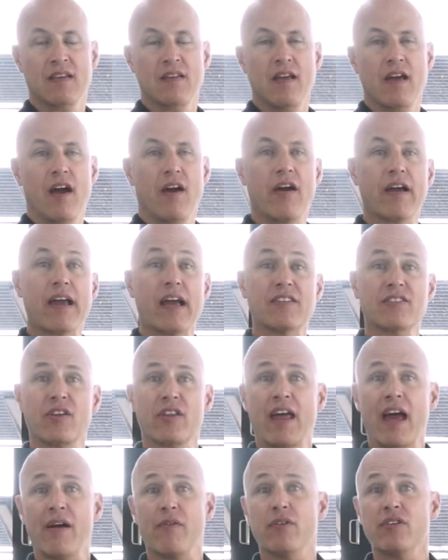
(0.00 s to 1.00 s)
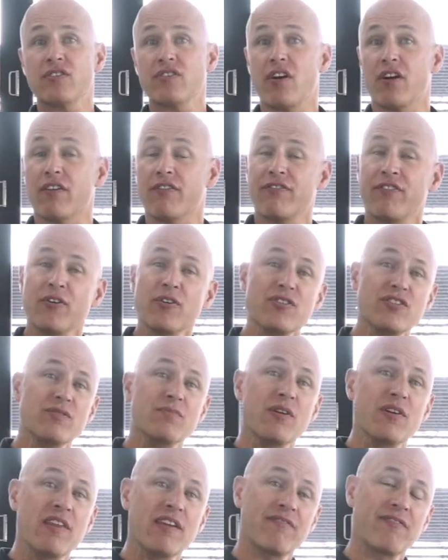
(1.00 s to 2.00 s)
All right, guys, so that was our first
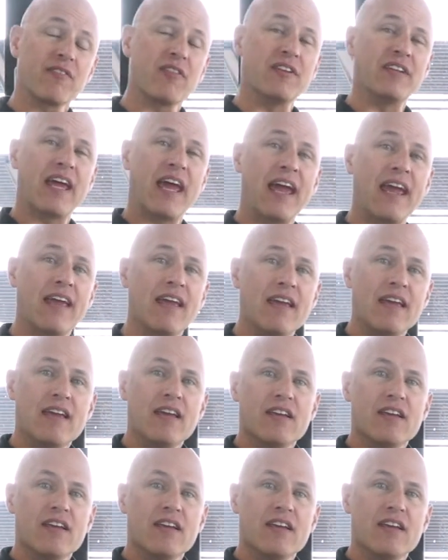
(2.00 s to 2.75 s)
smoothie for the day.